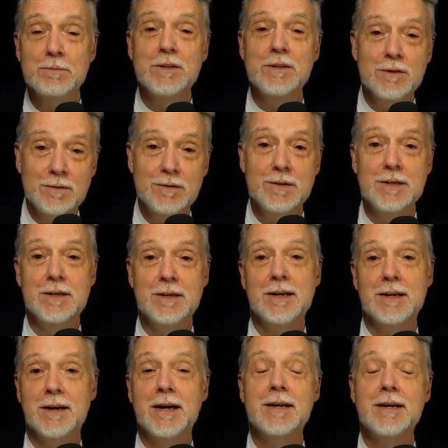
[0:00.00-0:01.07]
but use the
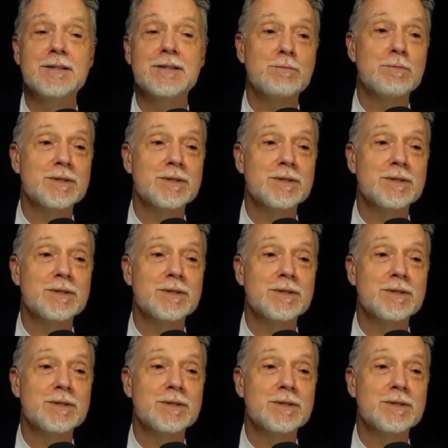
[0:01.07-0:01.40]
AI and its